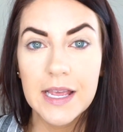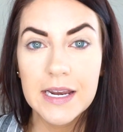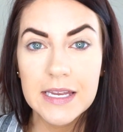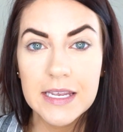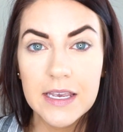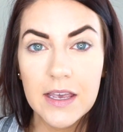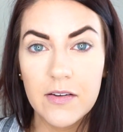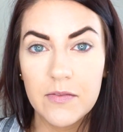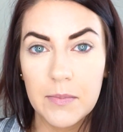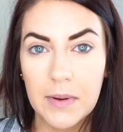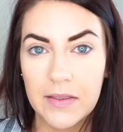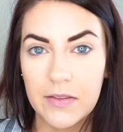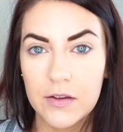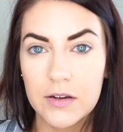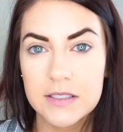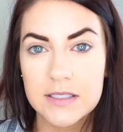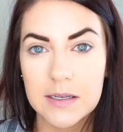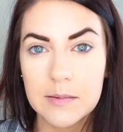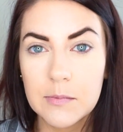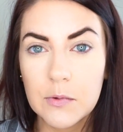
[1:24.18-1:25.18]
any of my
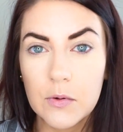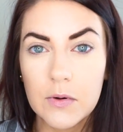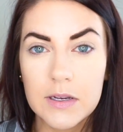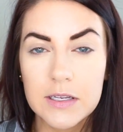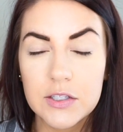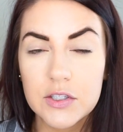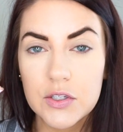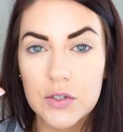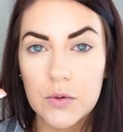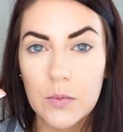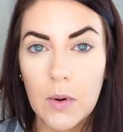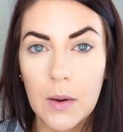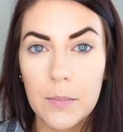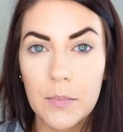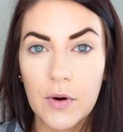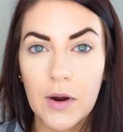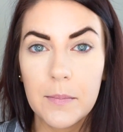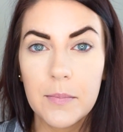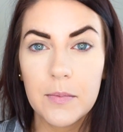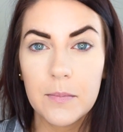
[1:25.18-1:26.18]
looks, I'm going to
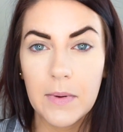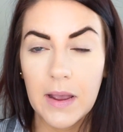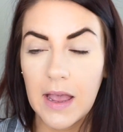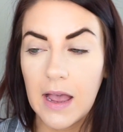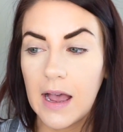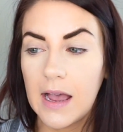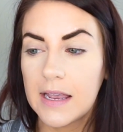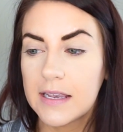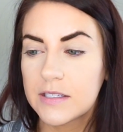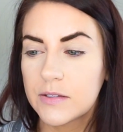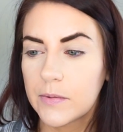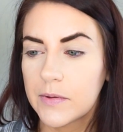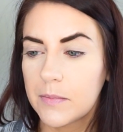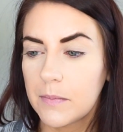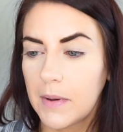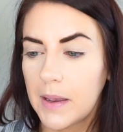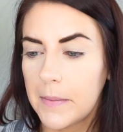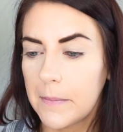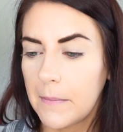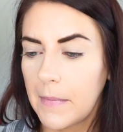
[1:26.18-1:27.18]
prep my eyes with
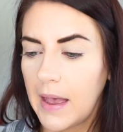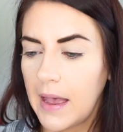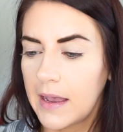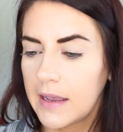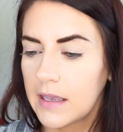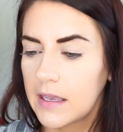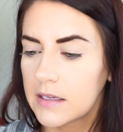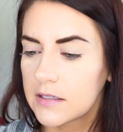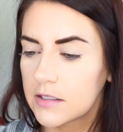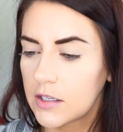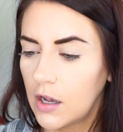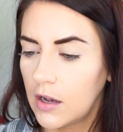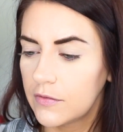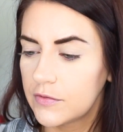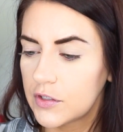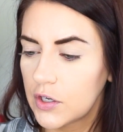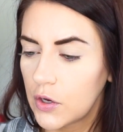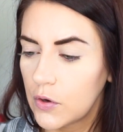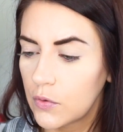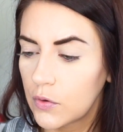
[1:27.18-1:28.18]
my MAC
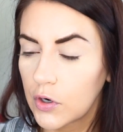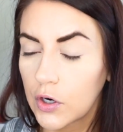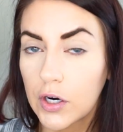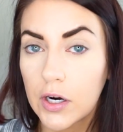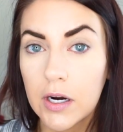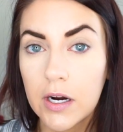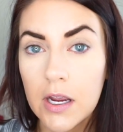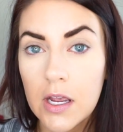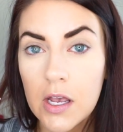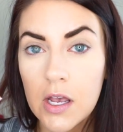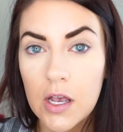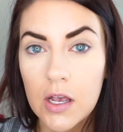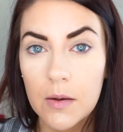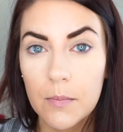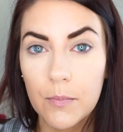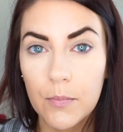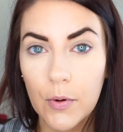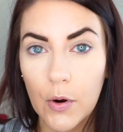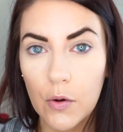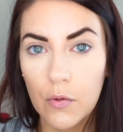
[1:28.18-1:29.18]
Soft Ochre
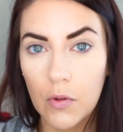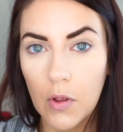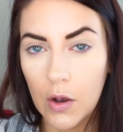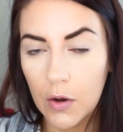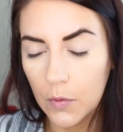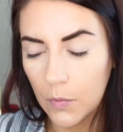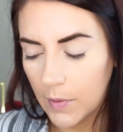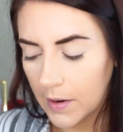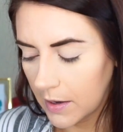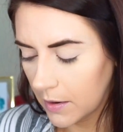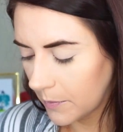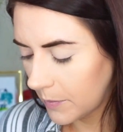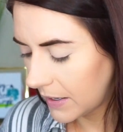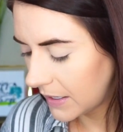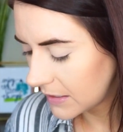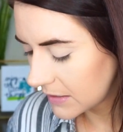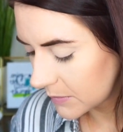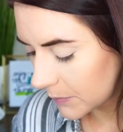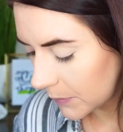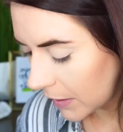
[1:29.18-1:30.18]
Pro Longwear
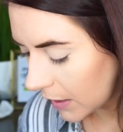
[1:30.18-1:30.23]
Paint